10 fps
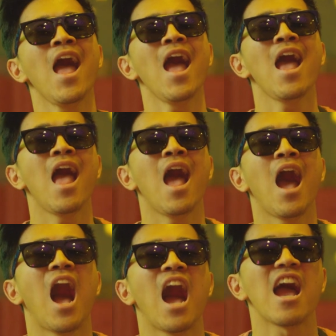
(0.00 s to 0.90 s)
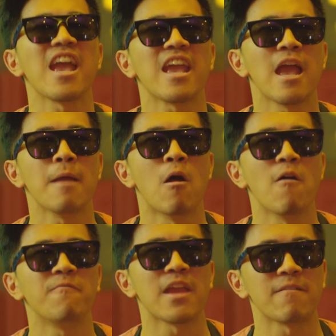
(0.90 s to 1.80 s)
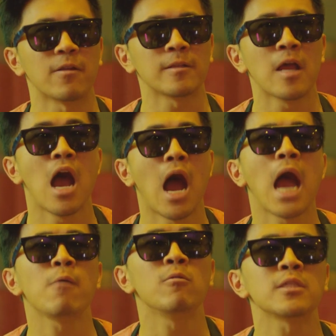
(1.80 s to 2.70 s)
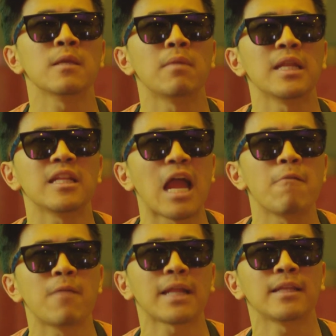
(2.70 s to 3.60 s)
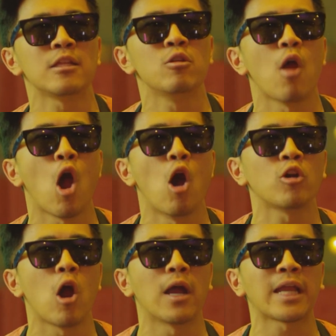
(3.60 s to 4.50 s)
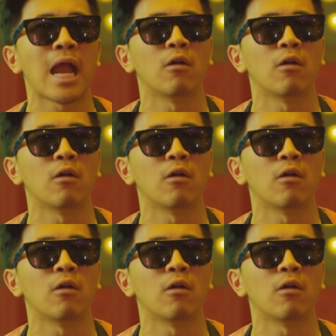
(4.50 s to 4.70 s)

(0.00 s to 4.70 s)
Haha! I am her favorite. I will send money directly to her Hong Kong